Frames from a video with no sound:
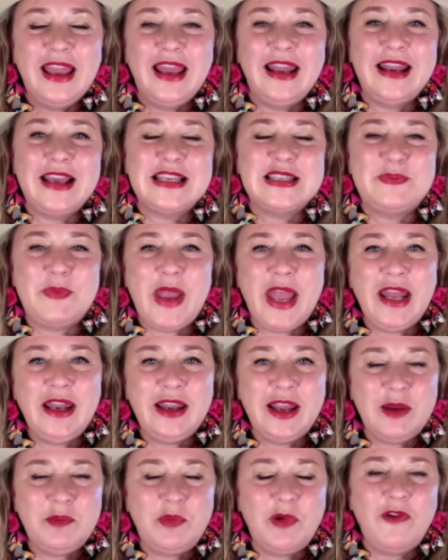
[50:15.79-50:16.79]
and
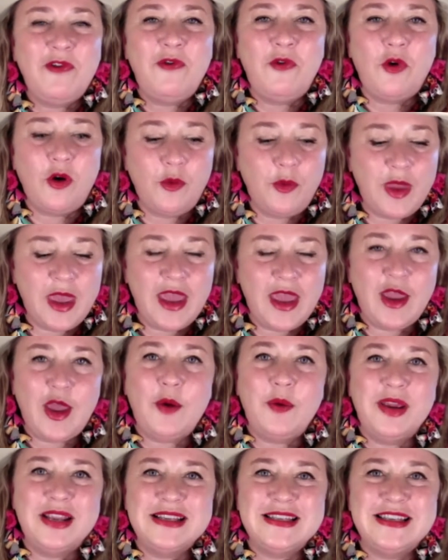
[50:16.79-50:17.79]
expanded before we
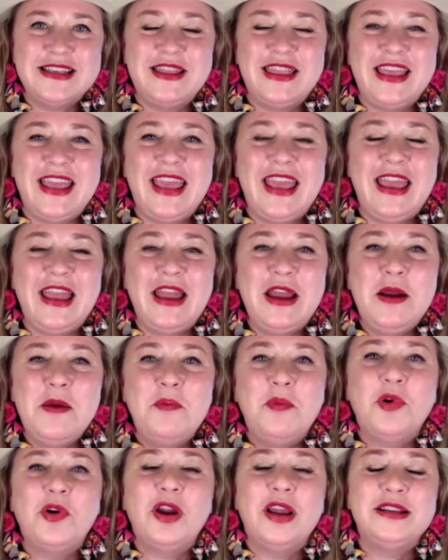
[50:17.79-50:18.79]
go into the
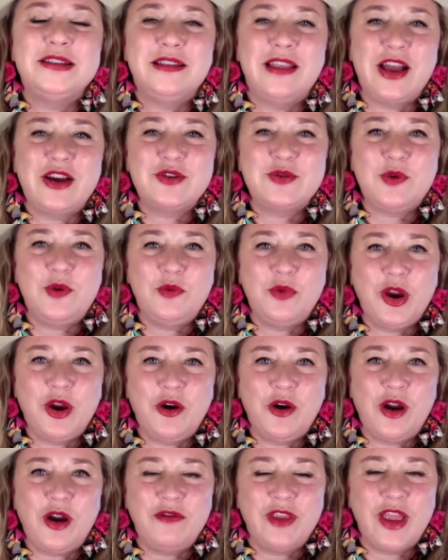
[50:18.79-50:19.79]
more intellectual
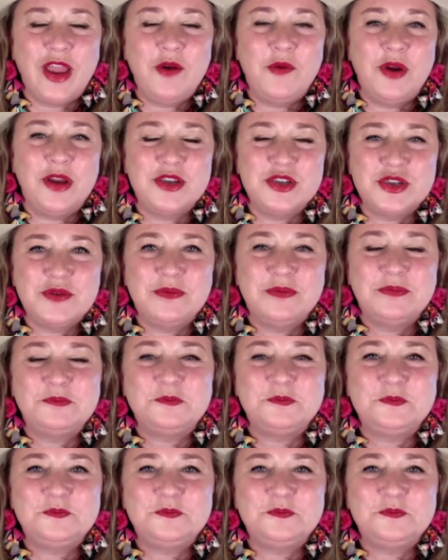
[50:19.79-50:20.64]
rigor of language.